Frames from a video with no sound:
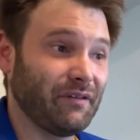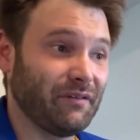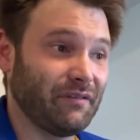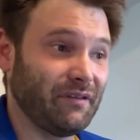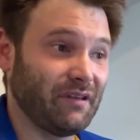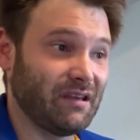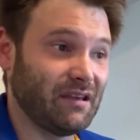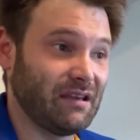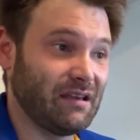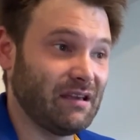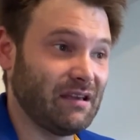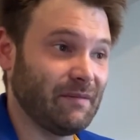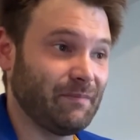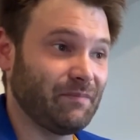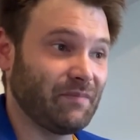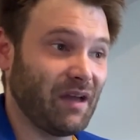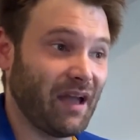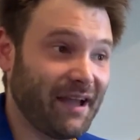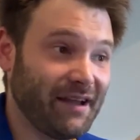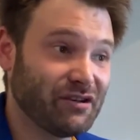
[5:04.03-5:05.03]
the
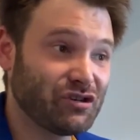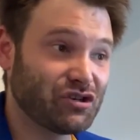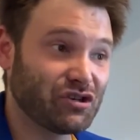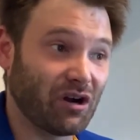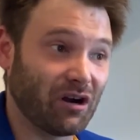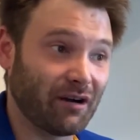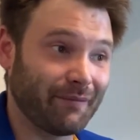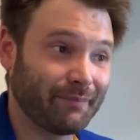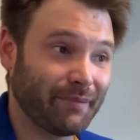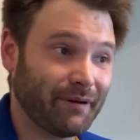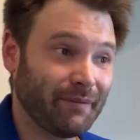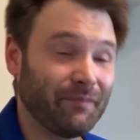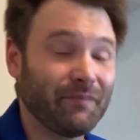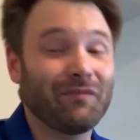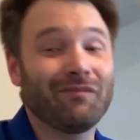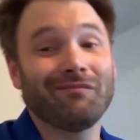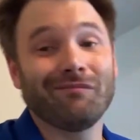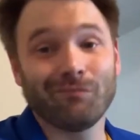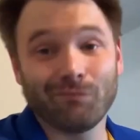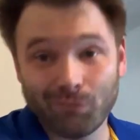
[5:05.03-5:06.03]
A sharp,
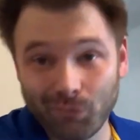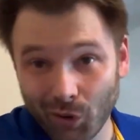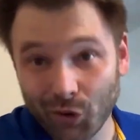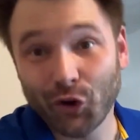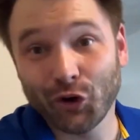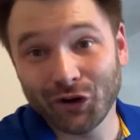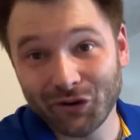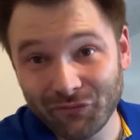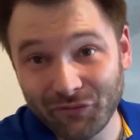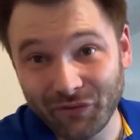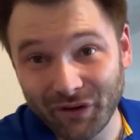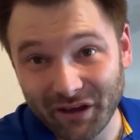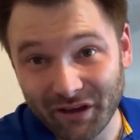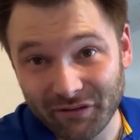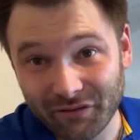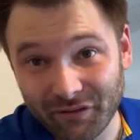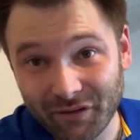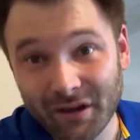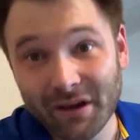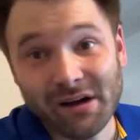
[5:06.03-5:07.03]
put it in
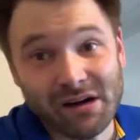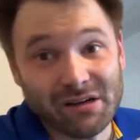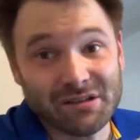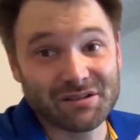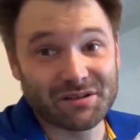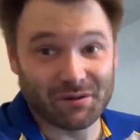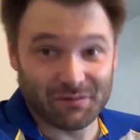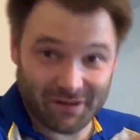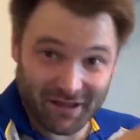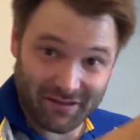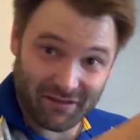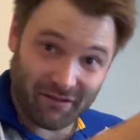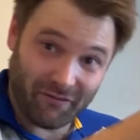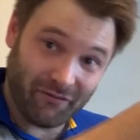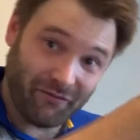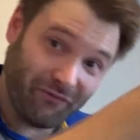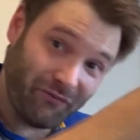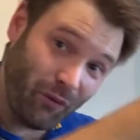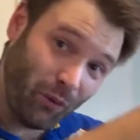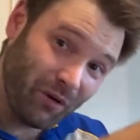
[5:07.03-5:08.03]
fifth, so then the
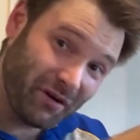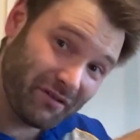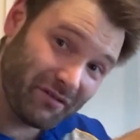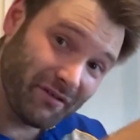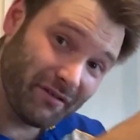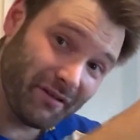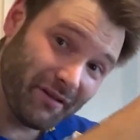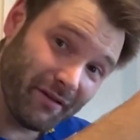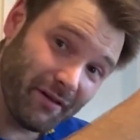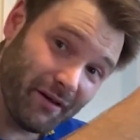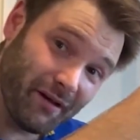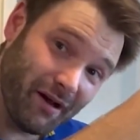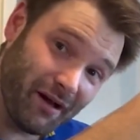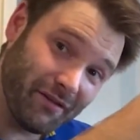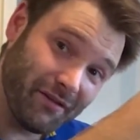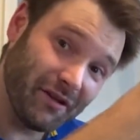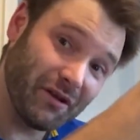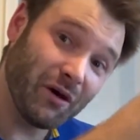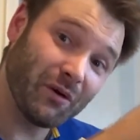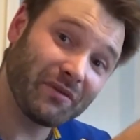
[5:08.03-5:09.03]
fourth,
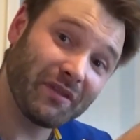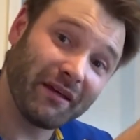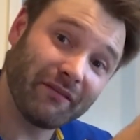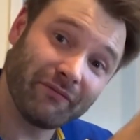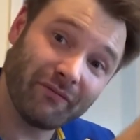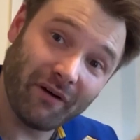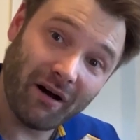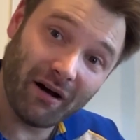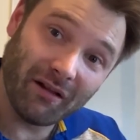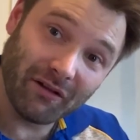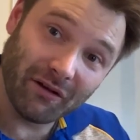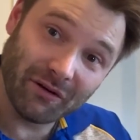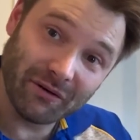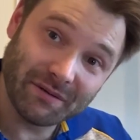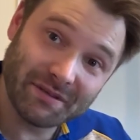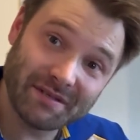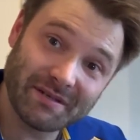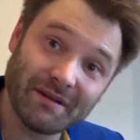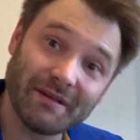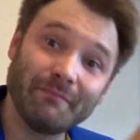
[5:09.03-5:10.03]
the note that
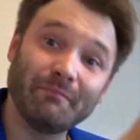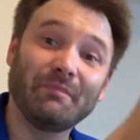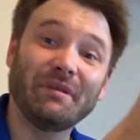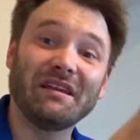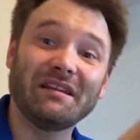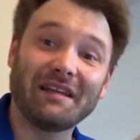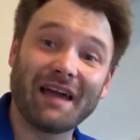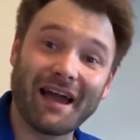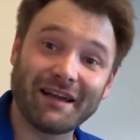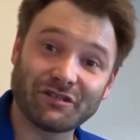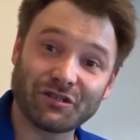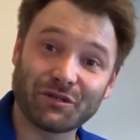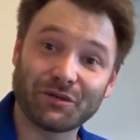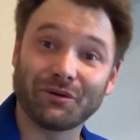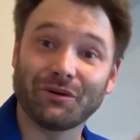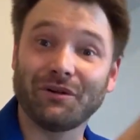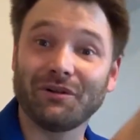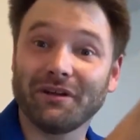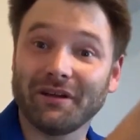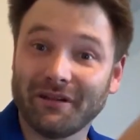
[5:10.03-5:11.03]
follows, B
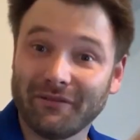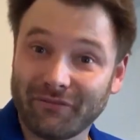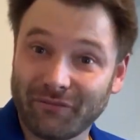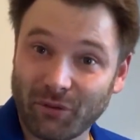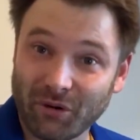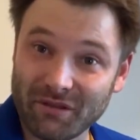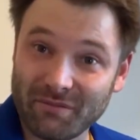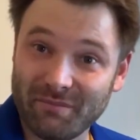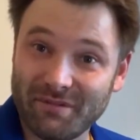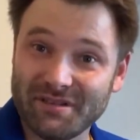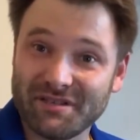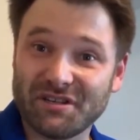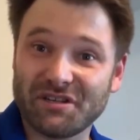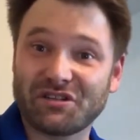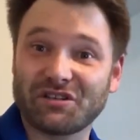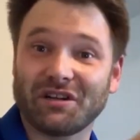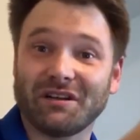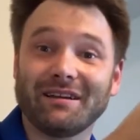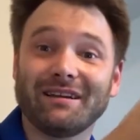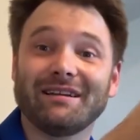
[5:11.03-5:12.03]
natural in fourth
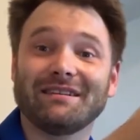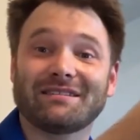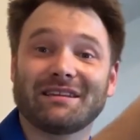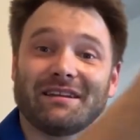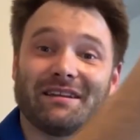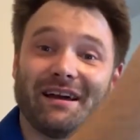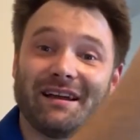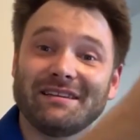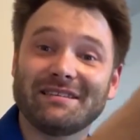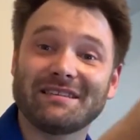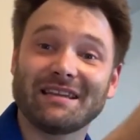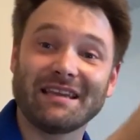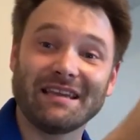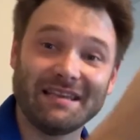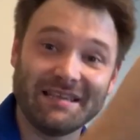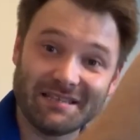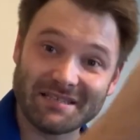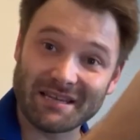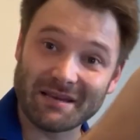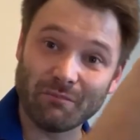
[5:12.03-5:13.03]
position, it's a nice
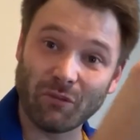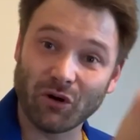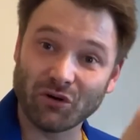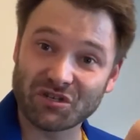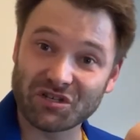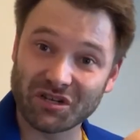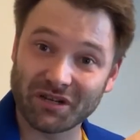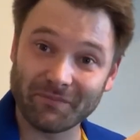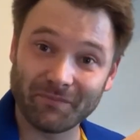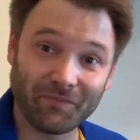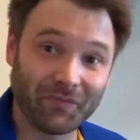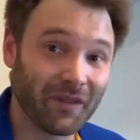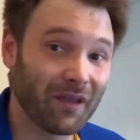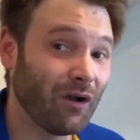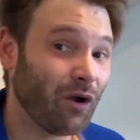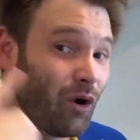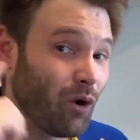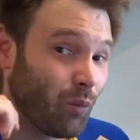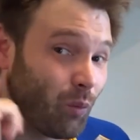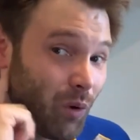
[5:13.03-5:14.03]
easy motion.
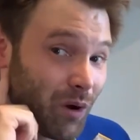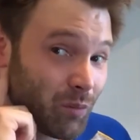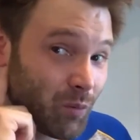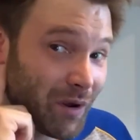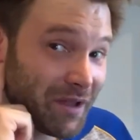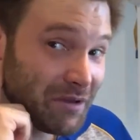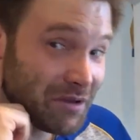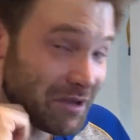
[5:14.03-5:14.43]
One way you